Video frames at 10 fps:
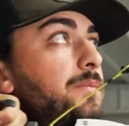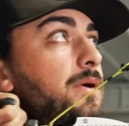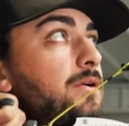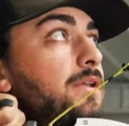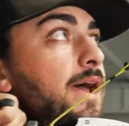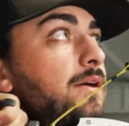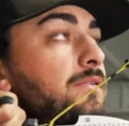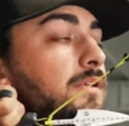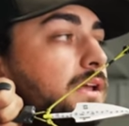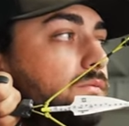the bow
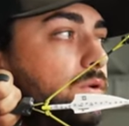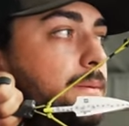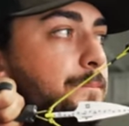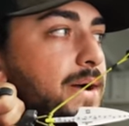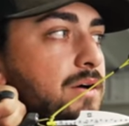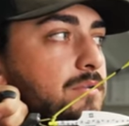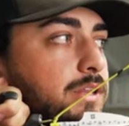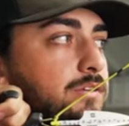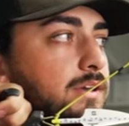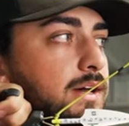down, and when
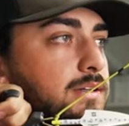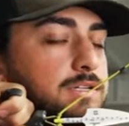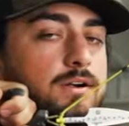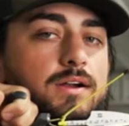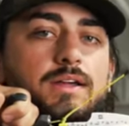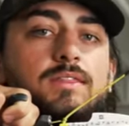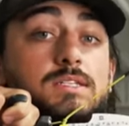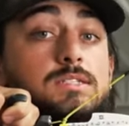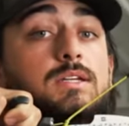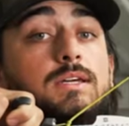you get on target, and
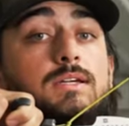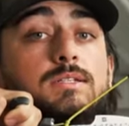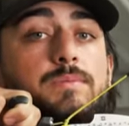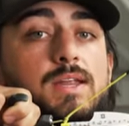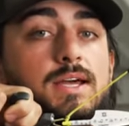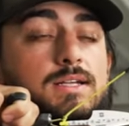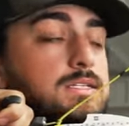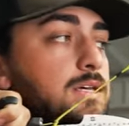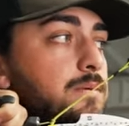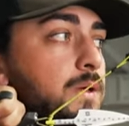this is gonna get to my
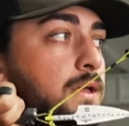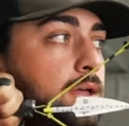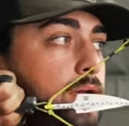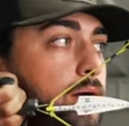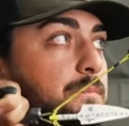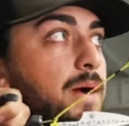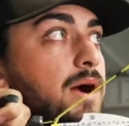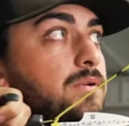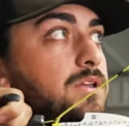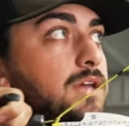next tip,
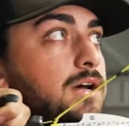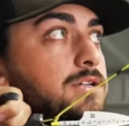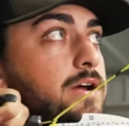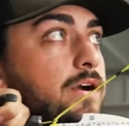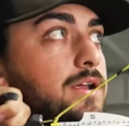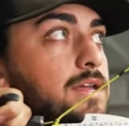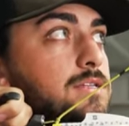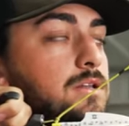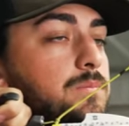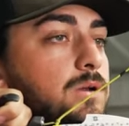about when you get on target is
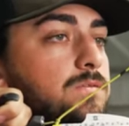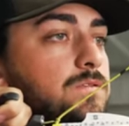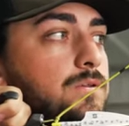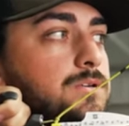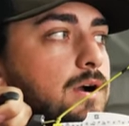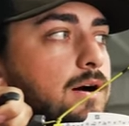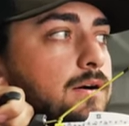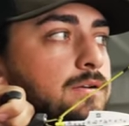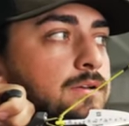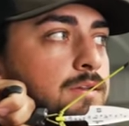gonna be your full
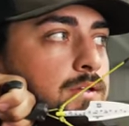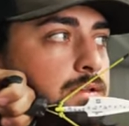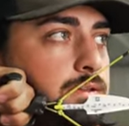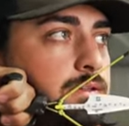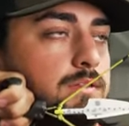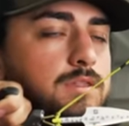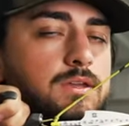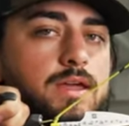draw, and then you